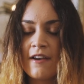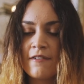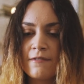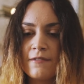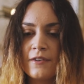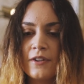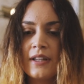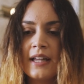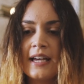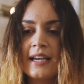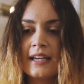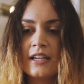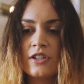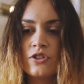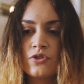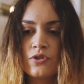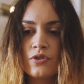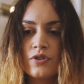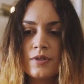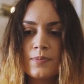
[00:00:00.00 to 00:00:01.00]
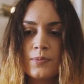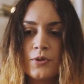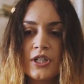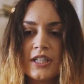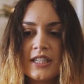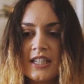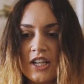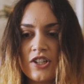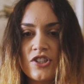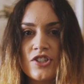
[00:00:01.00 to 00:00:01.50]
I feel like it draws more
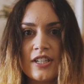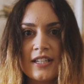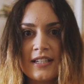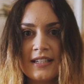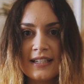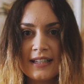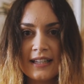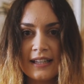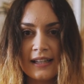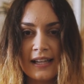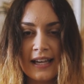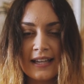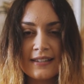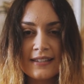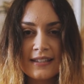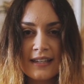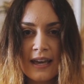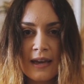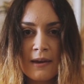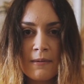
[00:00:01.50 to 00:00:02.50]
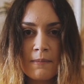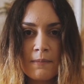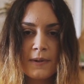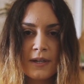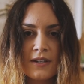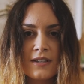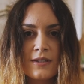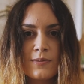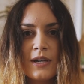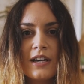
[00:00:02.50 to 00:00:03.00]
attention into the landscape
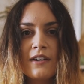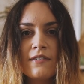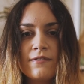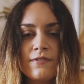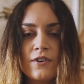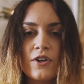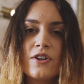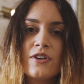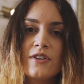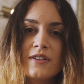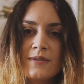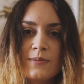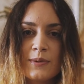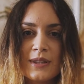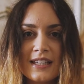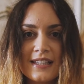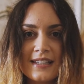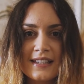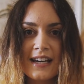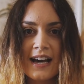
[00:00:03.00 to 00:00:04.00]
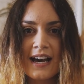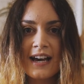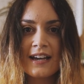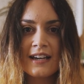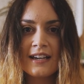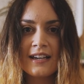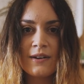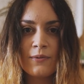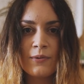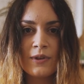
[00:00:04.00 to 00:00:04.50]
because we have photos with the
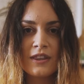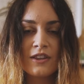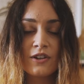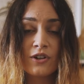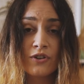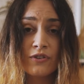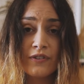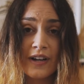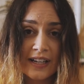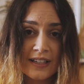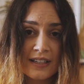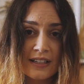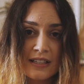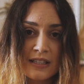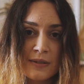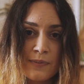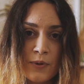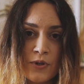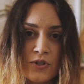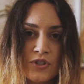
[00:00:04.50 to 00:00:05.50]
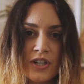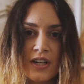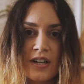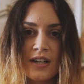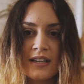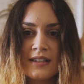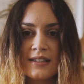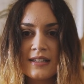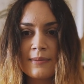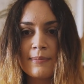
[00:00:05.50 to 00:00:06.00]
sky with the correct exposure
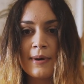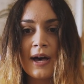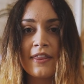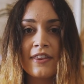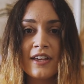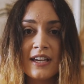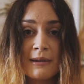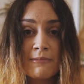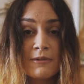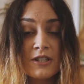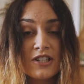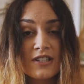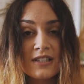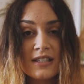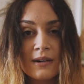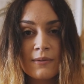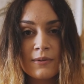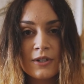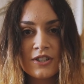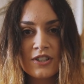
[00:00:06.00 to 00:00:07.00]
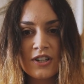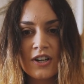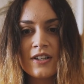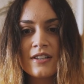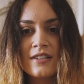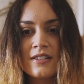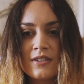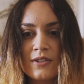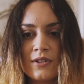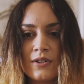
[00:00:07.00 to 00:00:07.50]
in some other images that we
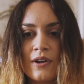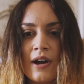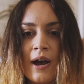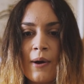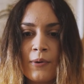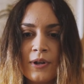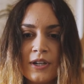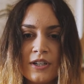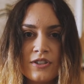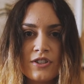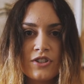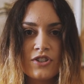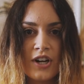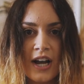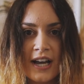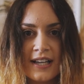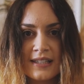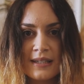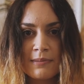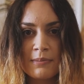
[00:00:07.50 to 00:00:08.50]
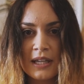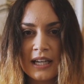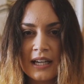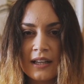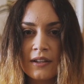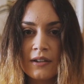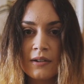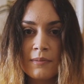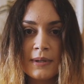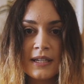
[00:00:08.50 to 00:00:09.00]
shot, so I wanted to try something
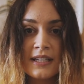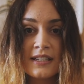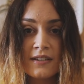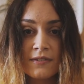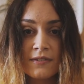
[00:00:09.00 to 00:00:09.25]
a little bit